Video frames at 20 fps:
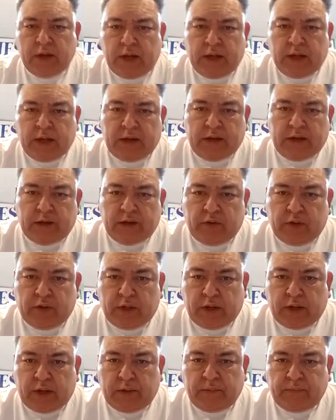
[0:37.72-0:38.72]

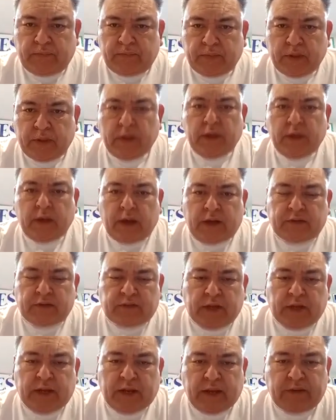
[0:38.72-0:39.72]
Hallelujah. I
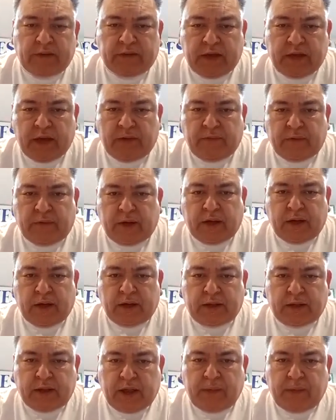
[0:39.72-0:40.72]
said, let's give a
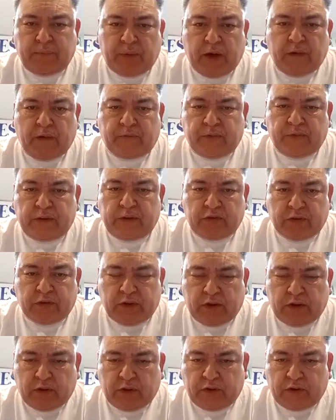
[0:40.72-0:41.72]
clap offering to the
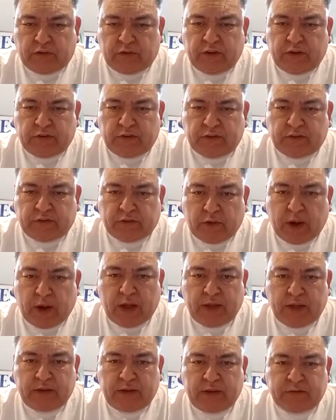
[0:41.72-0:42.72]
Lord Jesus
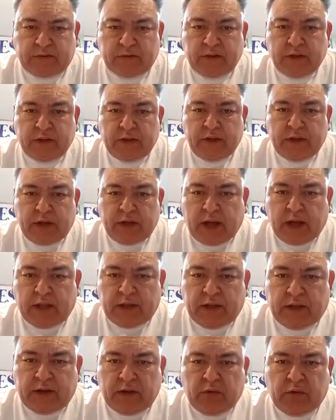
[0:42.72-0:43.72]
Christ.
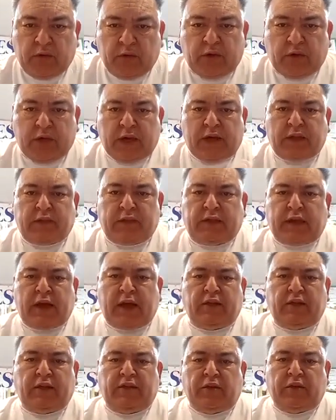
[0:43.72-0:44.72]
Hallelujah.
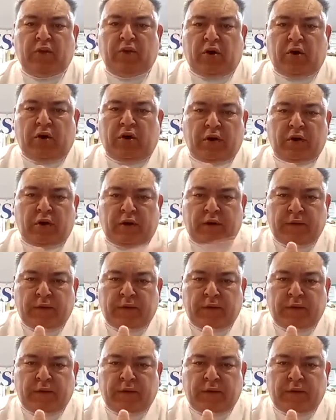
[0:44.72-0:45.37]
Thank you, Lord.